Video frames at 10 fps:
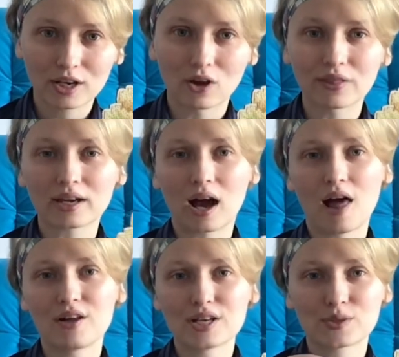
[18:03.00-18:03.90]
on the
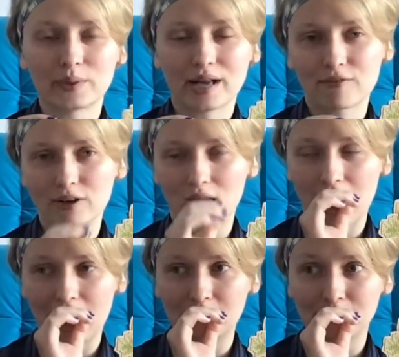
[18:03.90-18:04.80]
colors whenever
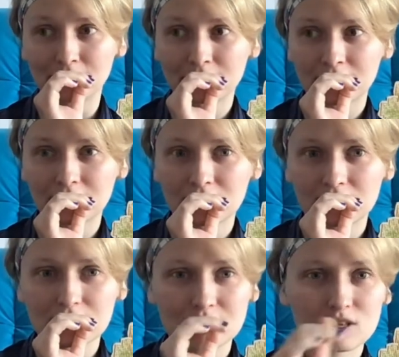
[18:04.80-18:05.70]
i'm
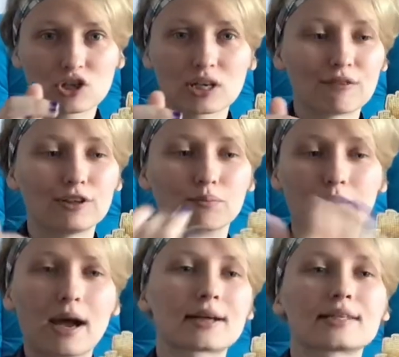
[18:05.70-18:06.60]
stitching even
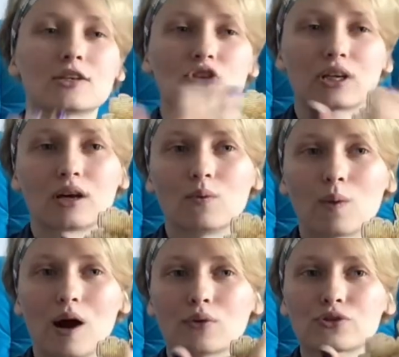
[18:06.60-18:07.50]
back stitching
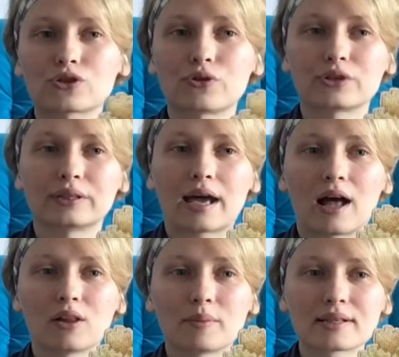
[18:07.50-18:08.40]
around certain
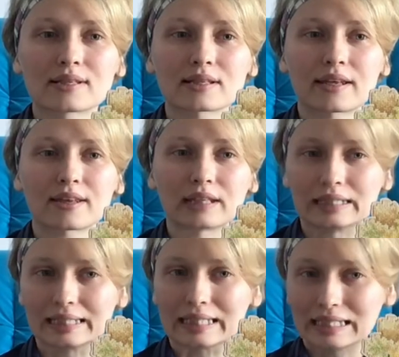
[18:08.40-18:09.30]
elements like the
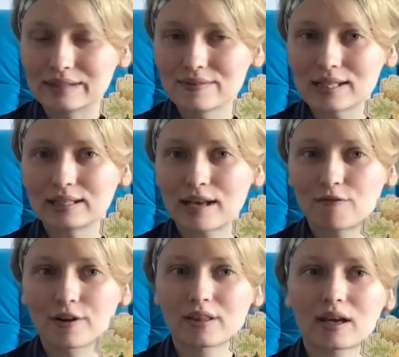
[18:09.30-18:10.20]
leaves and
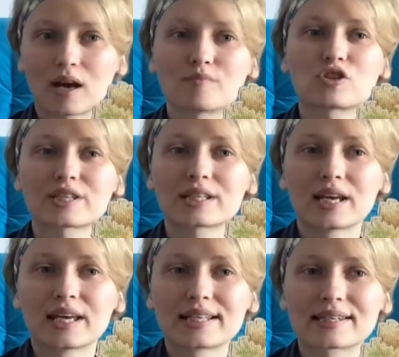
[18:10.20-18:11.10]
everything i'm just
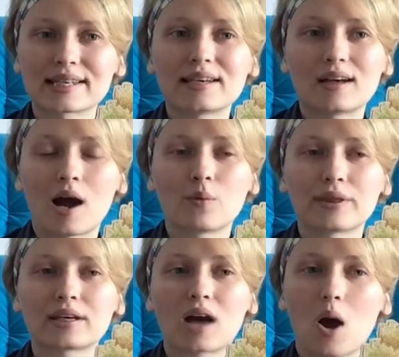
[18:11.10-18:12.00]
seeing how they
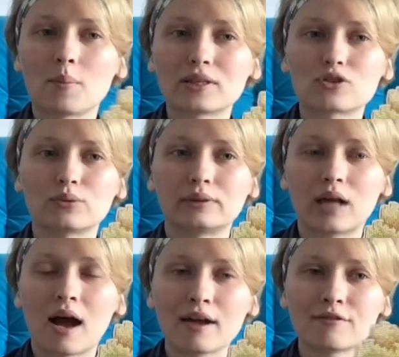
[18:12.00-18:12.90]
come into
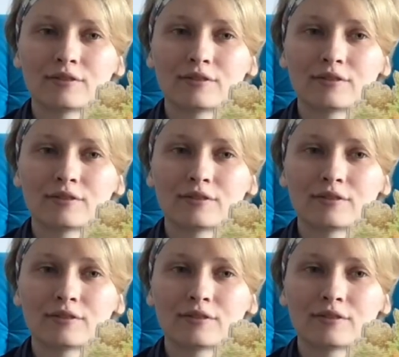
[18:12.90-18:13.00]
life